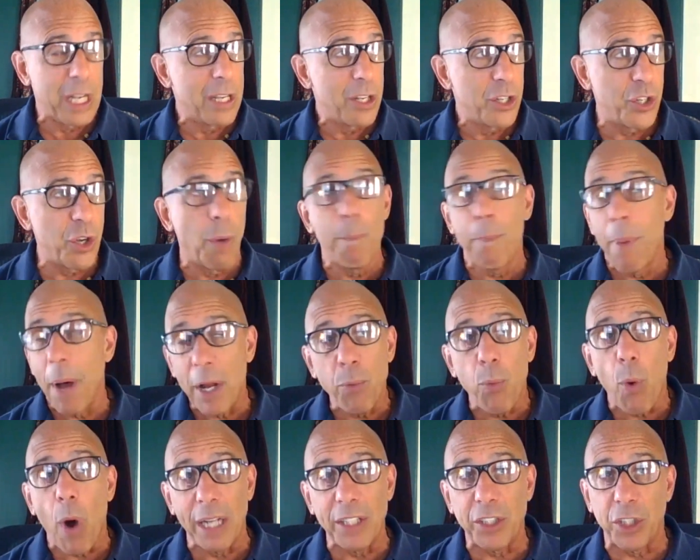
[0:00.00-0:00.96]
So
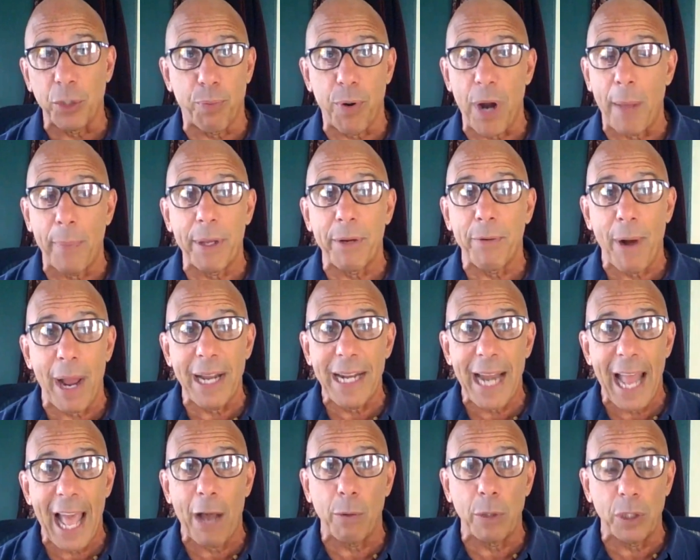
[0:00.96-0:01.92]
Budweiser probably
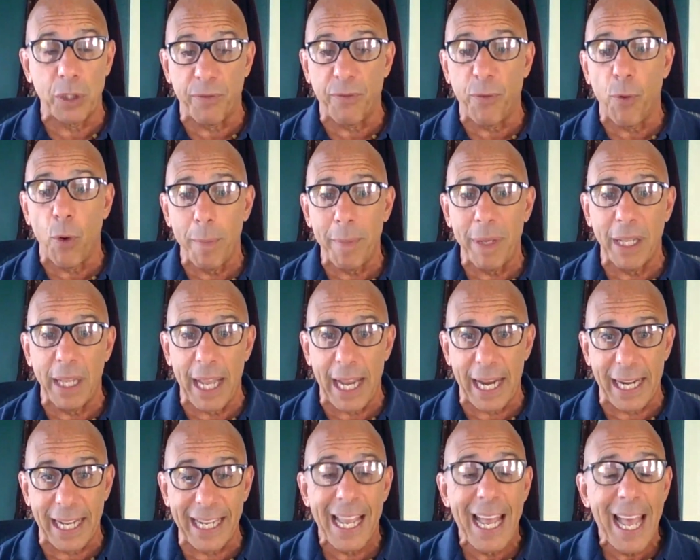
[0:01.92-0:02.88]
right now is
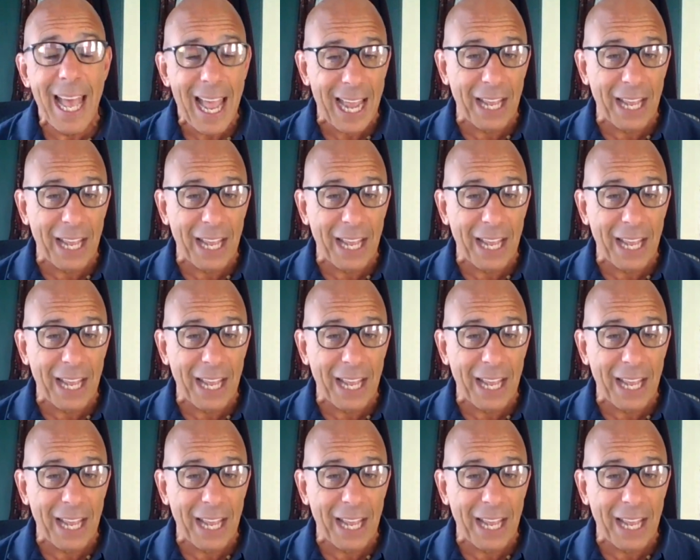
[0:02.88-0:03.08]
formulating